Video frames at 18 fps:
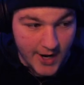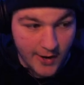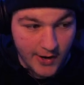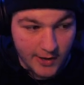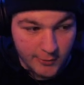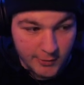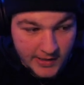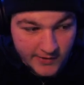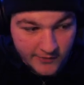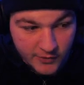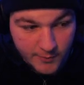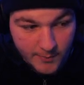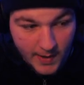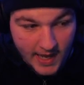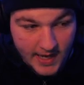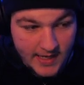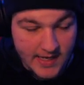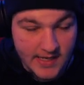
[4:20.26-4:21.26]
Now, our left
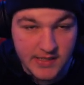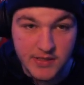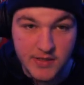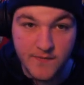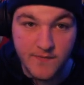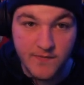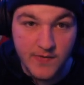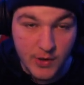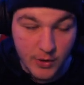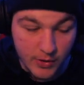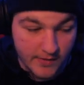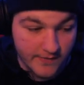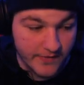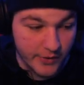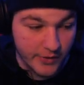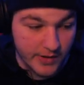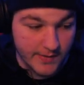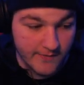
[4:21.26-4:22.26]
back is very,
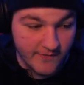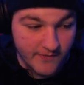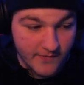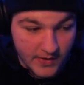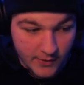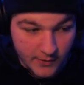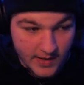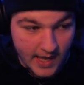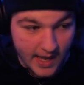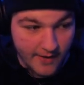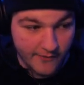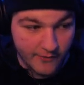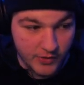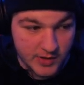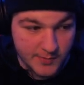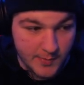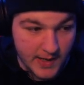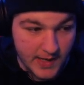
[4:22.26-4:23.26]
very, very
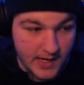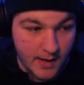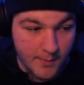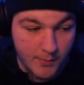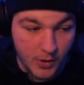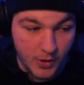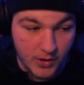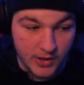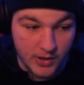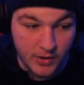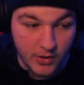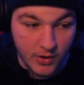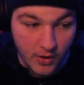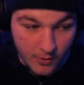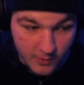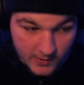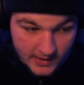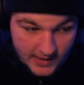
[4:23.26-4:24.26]
average, being
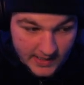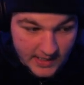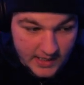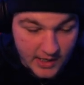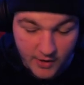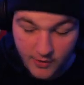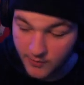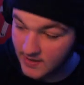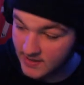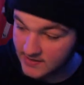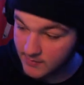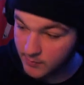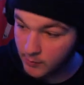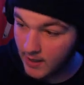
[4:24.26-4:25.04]
Bolingoli, who does